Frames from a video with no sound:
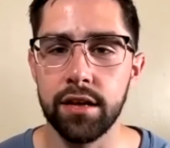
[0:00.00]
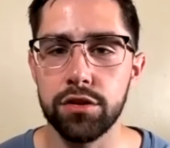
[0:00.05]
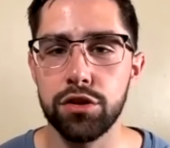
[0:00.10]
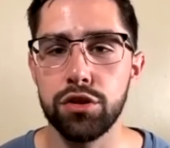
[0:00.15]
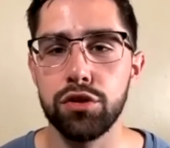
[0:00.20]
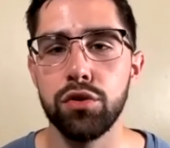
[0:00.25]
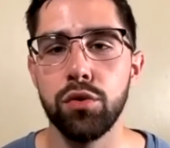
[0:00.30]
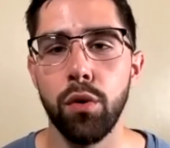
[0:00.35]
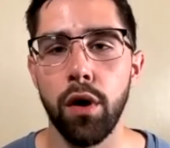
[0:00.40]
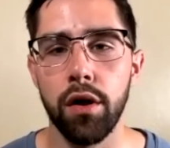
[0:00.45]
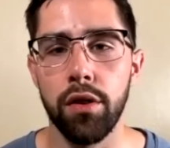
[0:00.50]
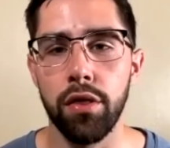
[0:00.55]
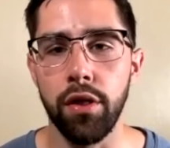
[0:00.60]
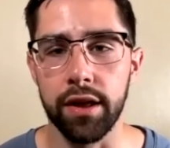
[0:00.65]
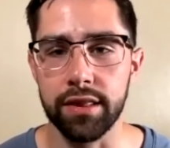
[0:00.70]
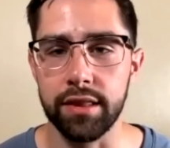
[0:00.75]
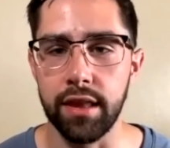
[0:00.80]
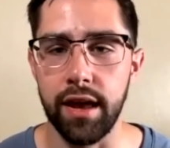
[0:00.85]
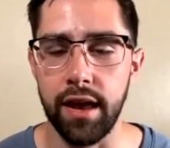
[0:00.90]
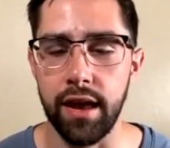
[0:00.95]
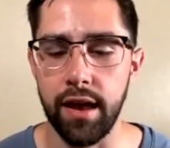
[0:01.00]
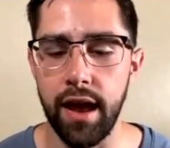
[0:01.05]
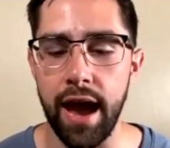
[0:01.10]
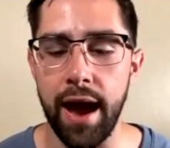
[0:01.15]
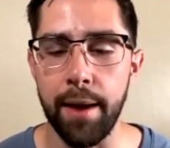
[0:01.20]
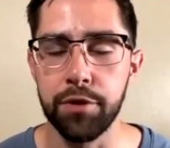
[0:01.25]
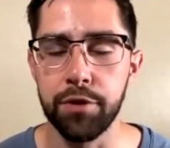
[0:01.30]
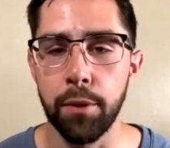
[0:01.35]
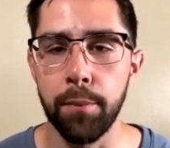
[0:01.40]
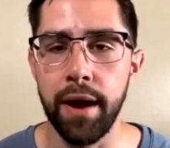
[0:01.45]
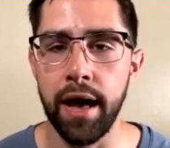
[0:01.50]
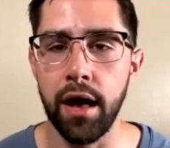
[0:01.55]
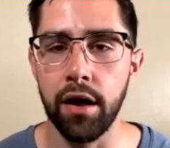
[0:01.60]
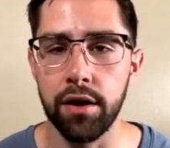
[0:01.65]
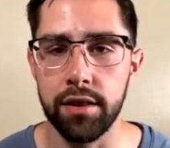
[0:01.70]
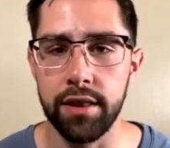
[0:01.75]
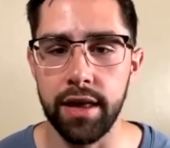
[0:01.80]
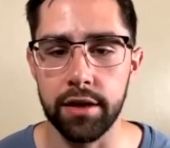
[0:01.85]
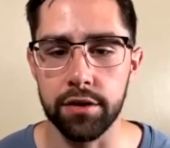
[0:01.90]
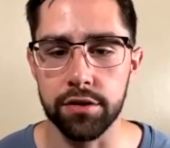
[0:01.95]
to what, like that
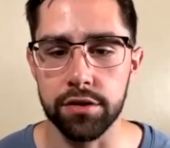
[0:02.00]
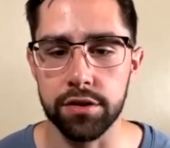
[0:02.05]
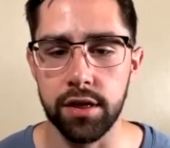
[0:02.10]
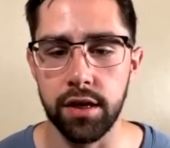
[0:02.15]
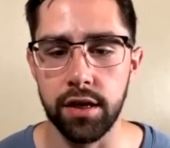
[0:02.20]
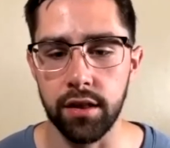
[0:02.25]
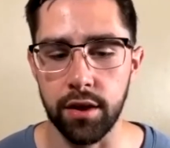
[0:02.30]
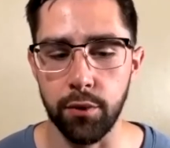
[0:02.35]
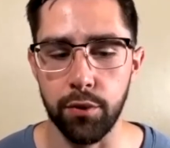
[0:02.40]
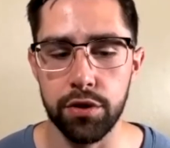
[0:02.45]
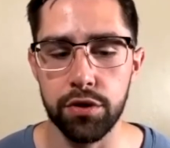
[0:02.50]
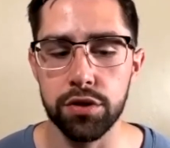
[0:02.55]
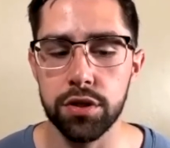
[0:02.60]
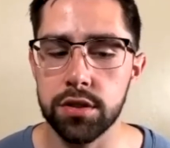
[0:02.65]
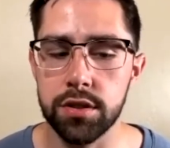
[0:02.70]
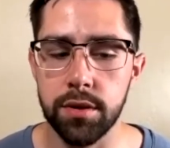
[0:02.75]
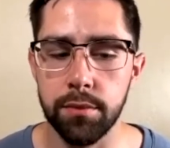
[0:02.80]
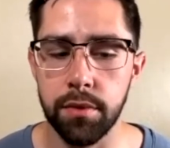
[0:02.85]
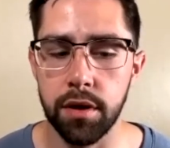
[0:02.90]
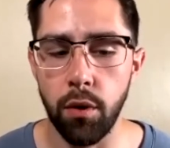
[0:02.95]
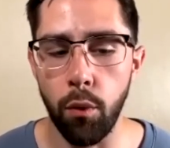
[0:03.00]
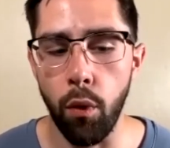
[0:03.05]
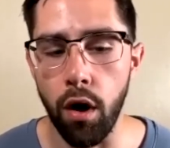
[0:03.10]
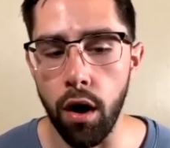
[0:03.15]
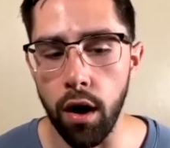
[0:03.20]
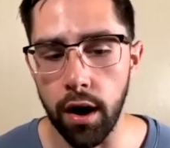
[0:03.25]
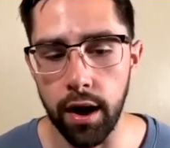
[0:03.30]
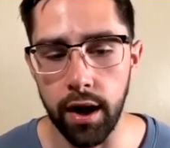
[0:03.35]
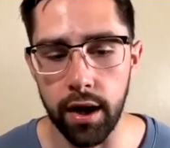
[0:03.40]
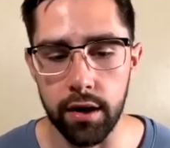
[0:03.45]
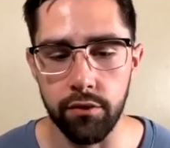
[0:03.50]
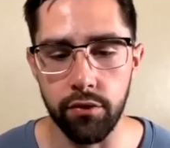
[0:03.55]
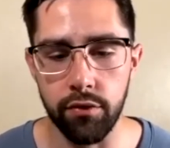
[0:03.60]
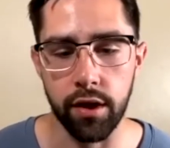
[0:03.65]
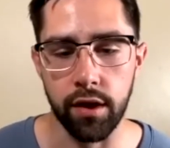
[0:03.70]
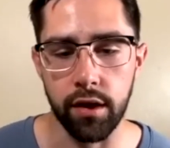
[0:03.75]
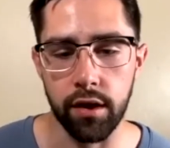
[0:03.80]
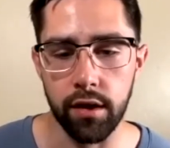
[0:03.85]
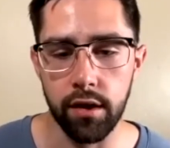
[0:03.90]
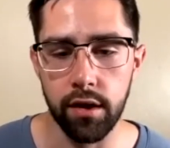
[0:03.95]
abnormality that you're seeing. Like when you see somebody walk kind of
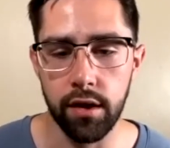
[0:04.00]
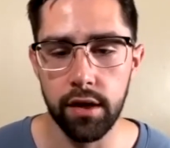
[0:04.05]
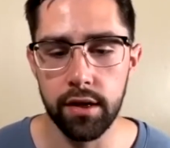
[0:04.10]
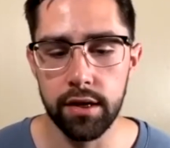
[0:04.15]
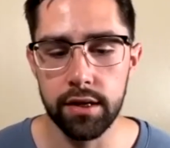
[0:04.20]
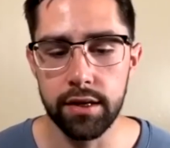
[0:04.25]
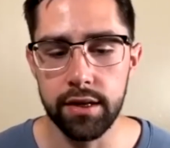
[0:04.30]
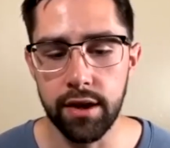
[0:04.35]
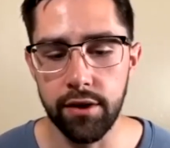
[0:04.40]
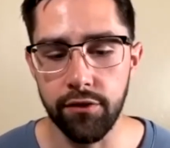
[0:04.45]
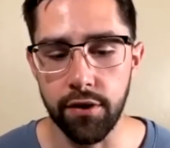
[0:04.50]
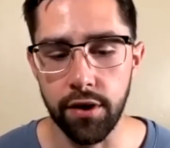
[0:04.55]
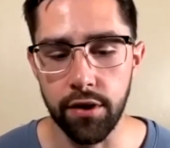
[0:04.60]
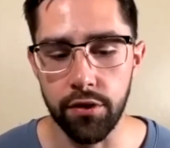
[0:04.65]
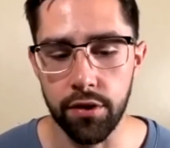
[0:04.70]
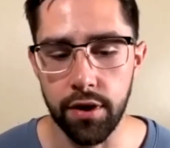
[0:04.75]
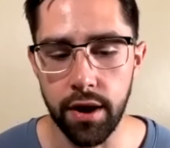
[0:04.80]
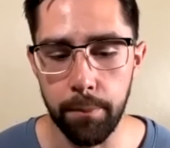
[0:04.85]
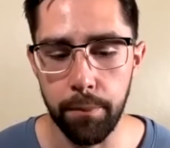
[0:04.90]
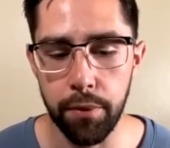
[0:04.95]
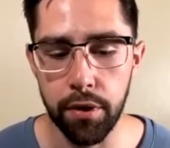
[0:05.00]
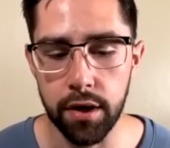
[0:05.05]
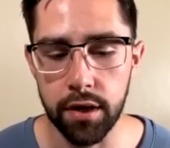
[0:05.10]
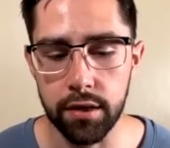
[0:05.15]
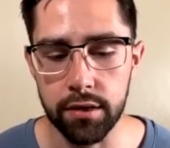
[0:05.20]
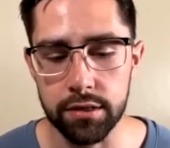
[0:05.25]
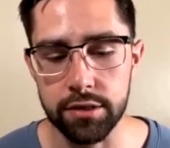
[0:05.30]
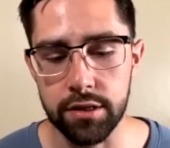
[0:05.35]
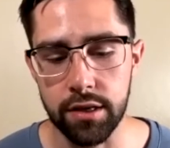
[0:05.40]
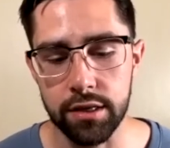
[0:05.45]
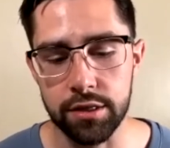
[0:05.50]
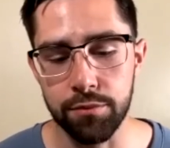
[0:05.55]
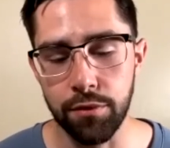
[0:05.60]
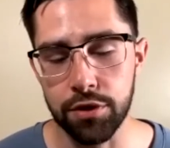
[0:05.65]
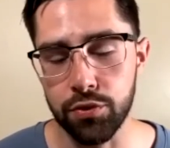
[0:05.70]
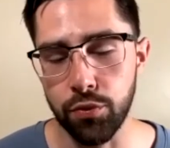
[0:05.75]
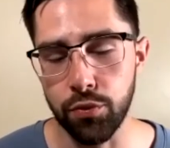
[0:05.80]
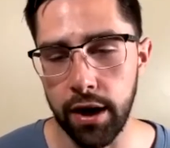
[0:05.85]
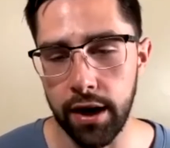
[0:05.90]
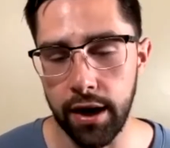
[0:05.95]
like different, they're not putting us as
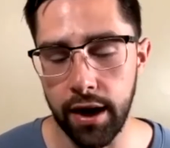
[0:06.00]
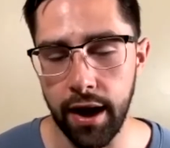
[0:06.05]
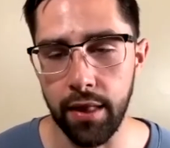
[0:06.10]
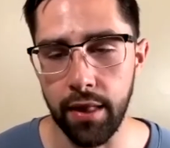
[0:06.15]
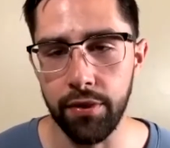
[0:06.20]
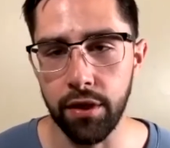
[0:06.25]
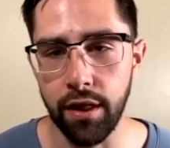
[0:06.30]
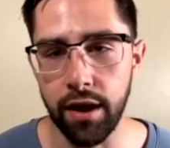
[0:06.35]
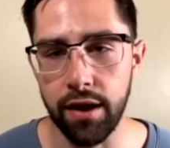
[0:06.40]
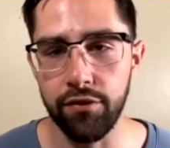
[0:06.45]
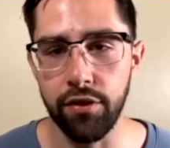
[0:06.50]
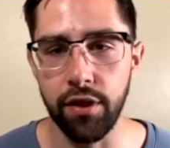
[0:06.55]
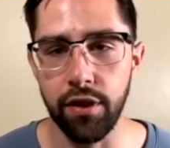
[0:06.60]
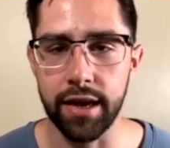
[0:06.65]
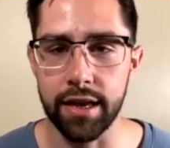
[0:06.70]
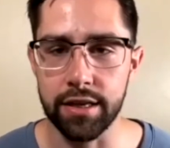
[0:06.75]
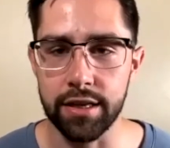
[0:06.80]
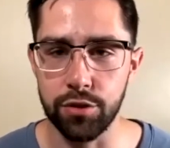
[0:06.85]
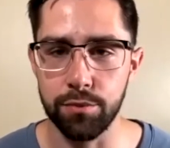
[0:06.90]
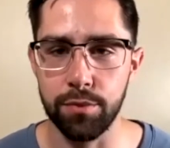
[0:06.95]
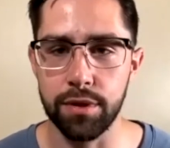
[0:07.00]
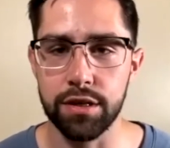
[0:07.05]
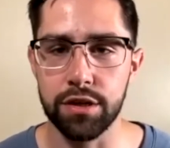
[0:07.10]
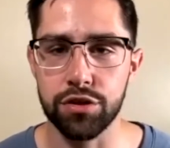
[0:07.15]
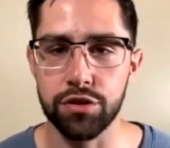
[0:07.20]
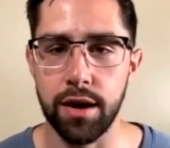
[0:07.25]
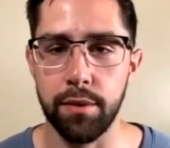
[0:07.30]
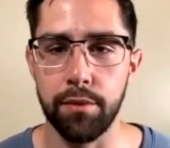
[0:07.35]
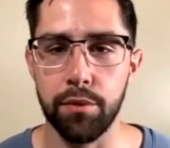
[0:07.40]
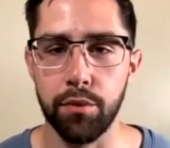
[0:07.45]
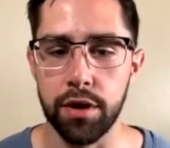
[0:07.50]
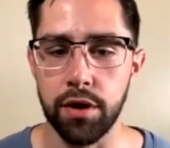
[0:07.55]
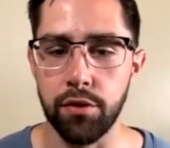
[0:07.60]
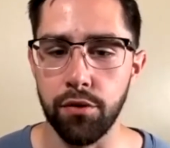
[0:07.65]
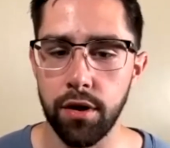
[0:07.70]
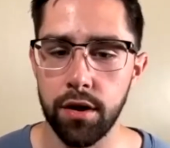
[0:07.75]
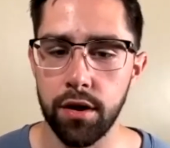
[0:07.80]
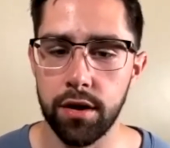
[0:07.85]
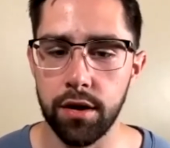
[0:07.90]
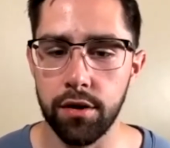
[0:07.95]
much weight on the left leg as you've been describing when you're
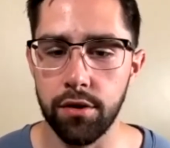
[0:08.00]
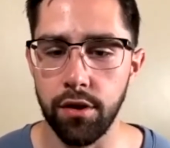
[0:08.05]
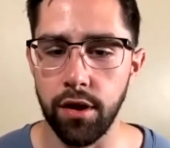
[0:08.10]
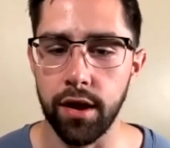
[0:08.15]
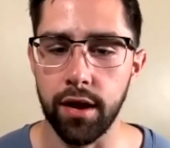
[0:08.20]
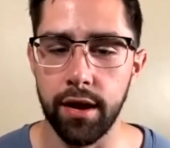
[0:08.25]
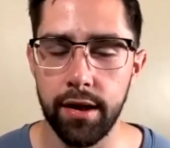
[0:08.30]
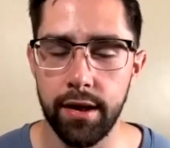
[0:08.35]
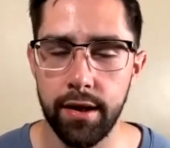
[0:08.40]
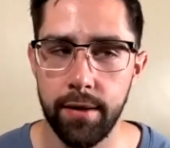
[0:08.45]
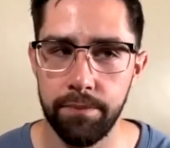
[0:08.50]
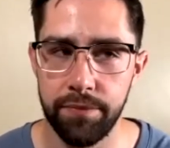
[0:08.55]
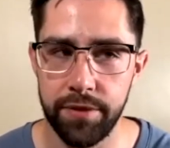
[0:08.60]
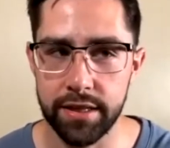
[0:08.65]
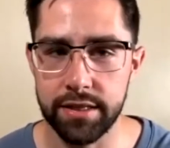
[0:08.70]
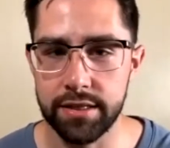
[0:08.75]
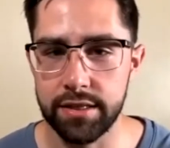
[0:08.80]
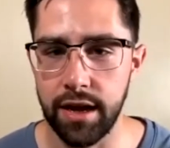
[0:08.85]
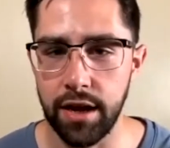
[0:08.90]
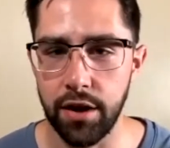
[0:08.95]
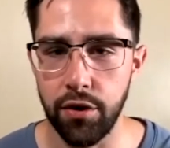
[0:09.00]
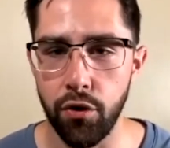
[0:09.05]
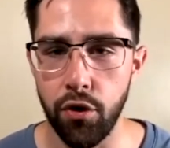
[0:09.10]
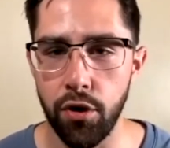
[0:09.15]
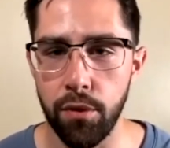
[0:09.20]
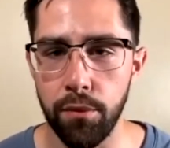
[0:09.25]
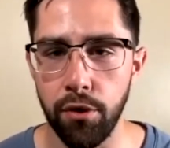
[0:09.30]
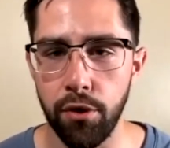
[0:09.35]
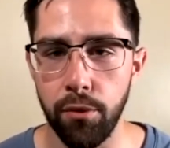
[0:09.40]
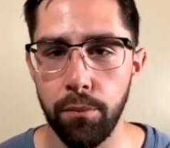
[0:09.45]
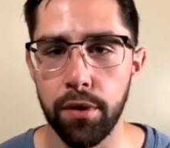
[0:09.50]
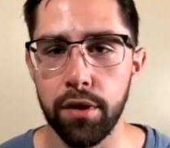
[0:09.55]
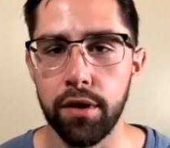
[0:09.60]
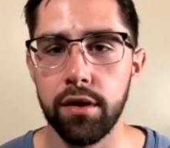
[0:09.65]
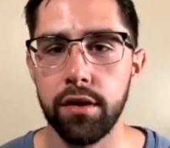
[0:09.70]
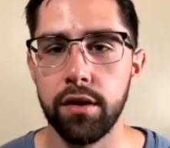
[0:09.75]
running, you're like, that's not normal. But